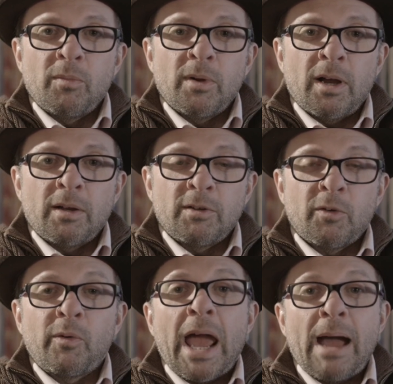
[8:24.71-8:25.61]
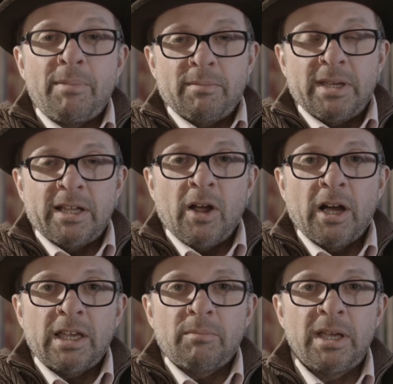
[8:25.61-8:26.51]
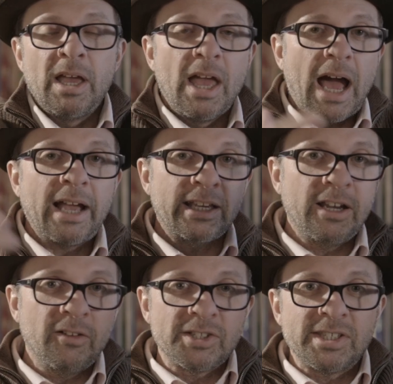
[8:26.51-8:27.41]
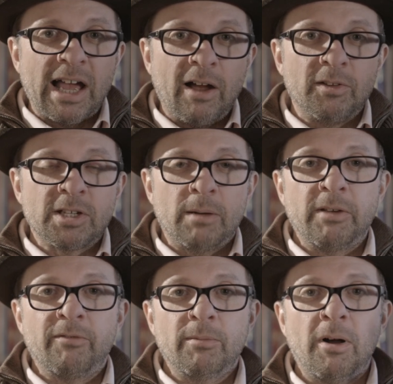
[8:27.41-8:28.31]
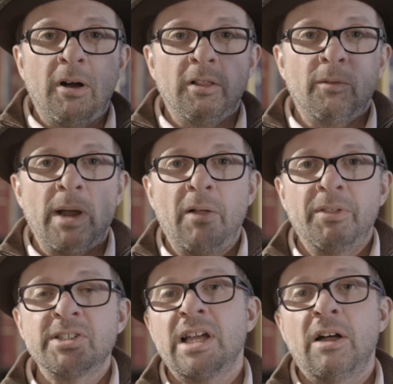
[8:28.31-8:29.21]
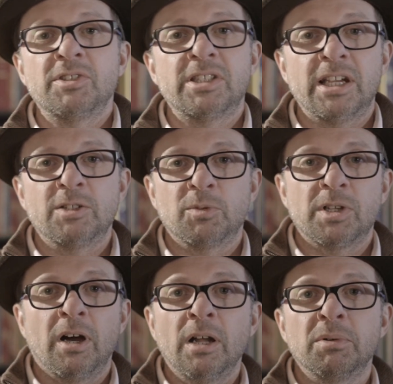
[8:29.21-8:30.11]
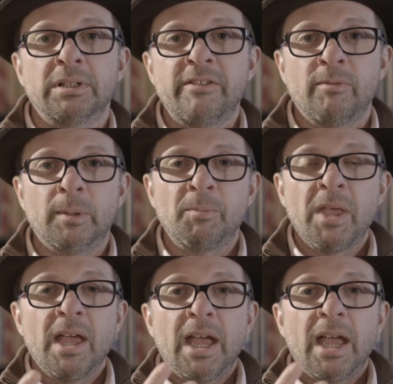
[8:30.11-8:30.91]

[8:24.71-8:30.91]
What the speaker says: grabbing me and hugging me. I could hear the sounds coming from all around. The sound stage was unbelievable.